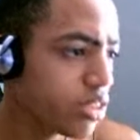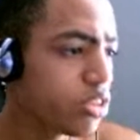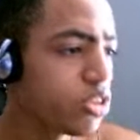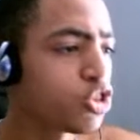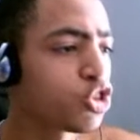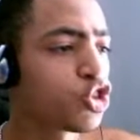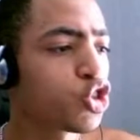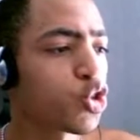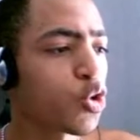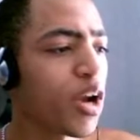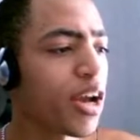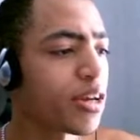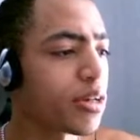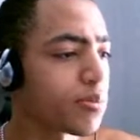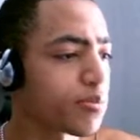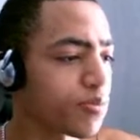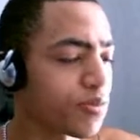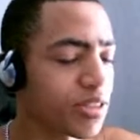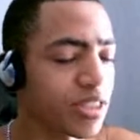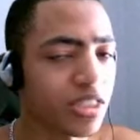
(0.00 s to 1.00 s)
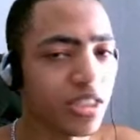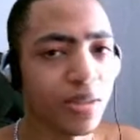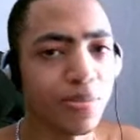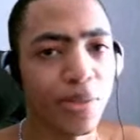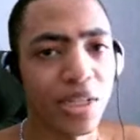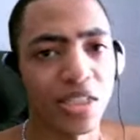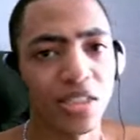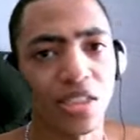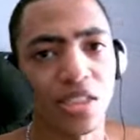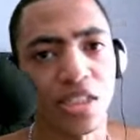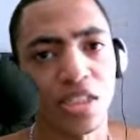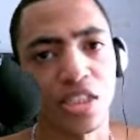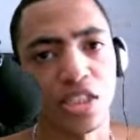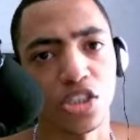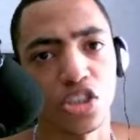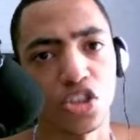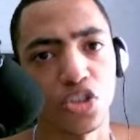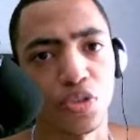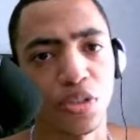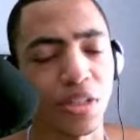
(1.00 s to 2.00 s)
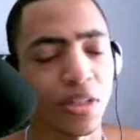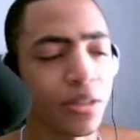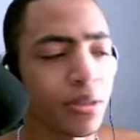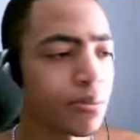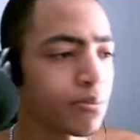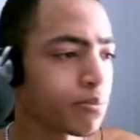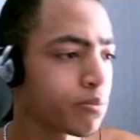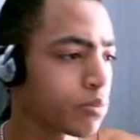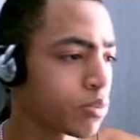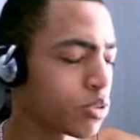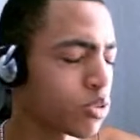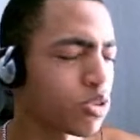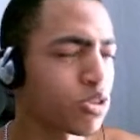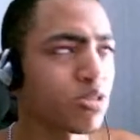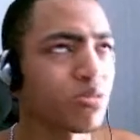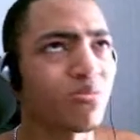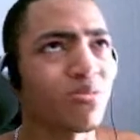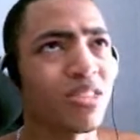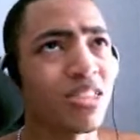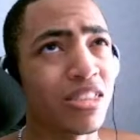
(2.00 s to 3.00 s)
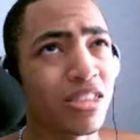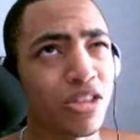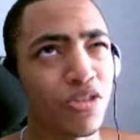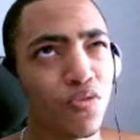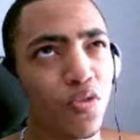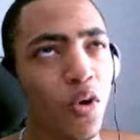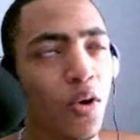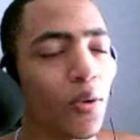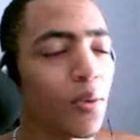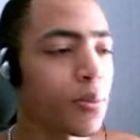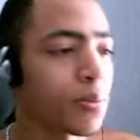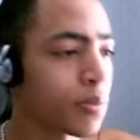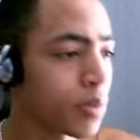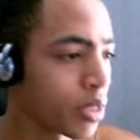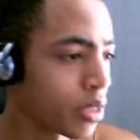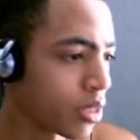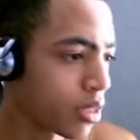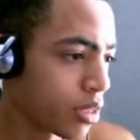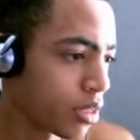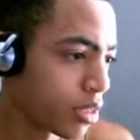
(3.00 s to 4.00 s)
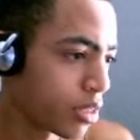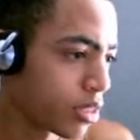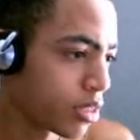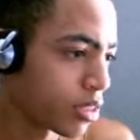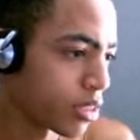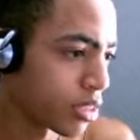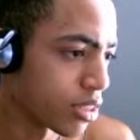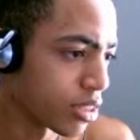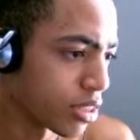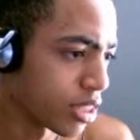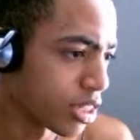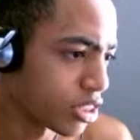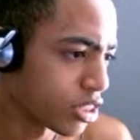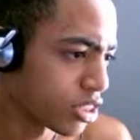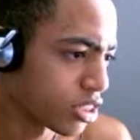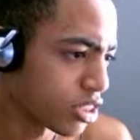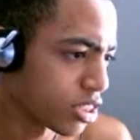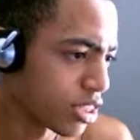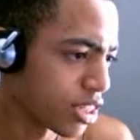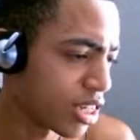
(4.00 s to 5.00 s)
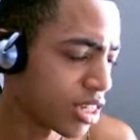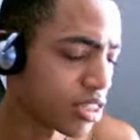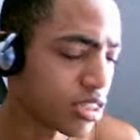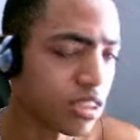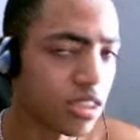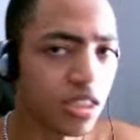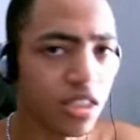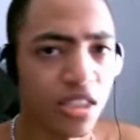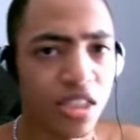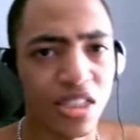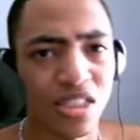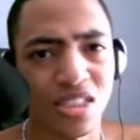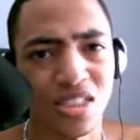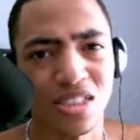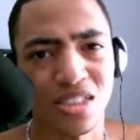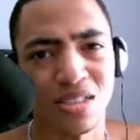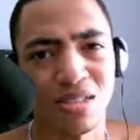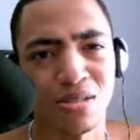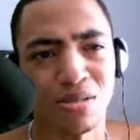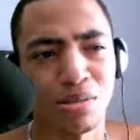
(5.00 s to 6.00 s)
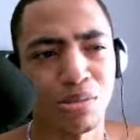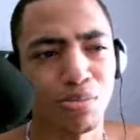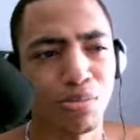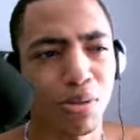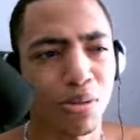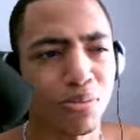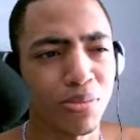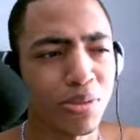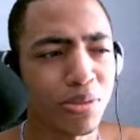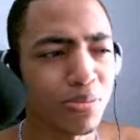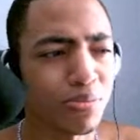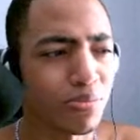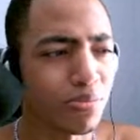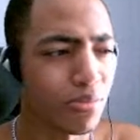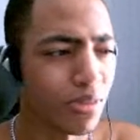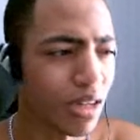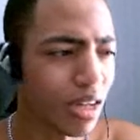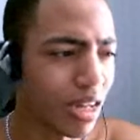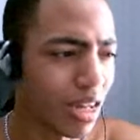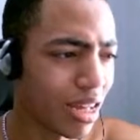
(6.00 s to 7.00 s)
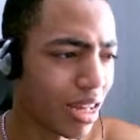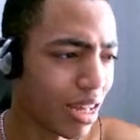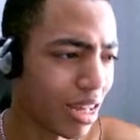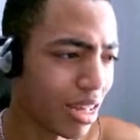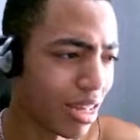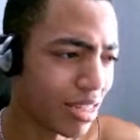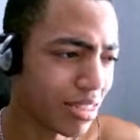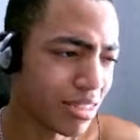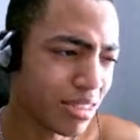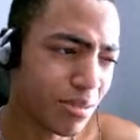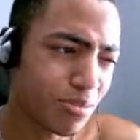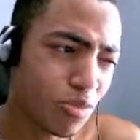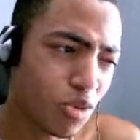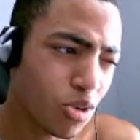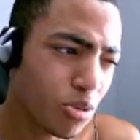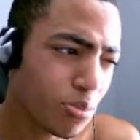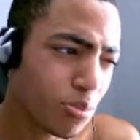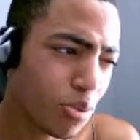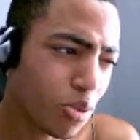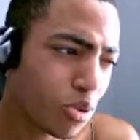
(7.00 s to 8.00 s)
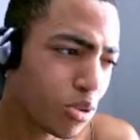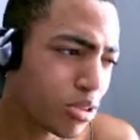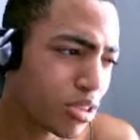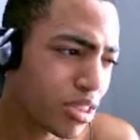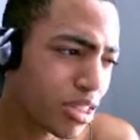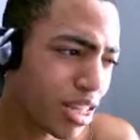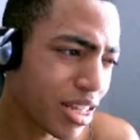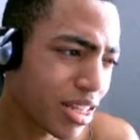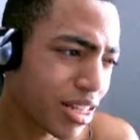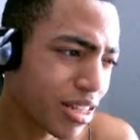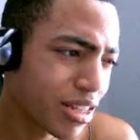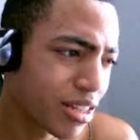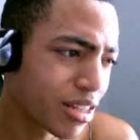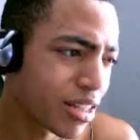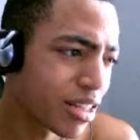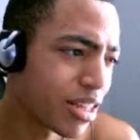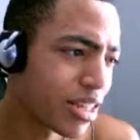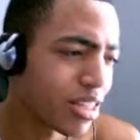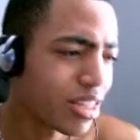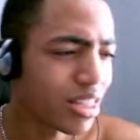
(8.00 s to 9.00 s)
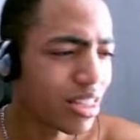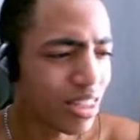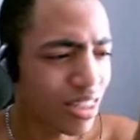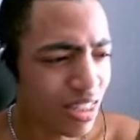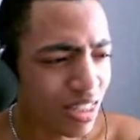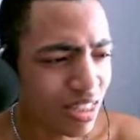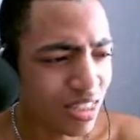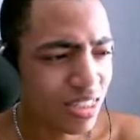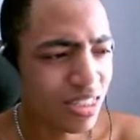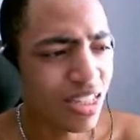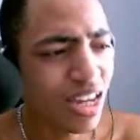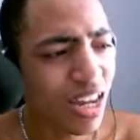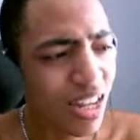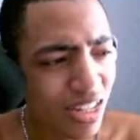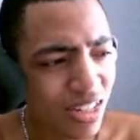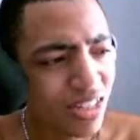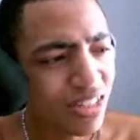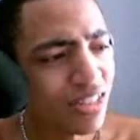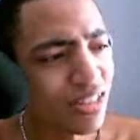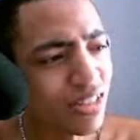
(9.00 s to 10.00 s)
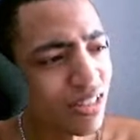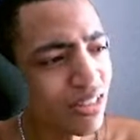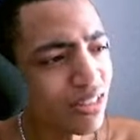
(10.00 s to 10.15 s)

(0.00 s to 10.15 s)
Triumph, it's the best thing in the tree, or the row. Legend Tenacity, this is probably, is it more important than the entire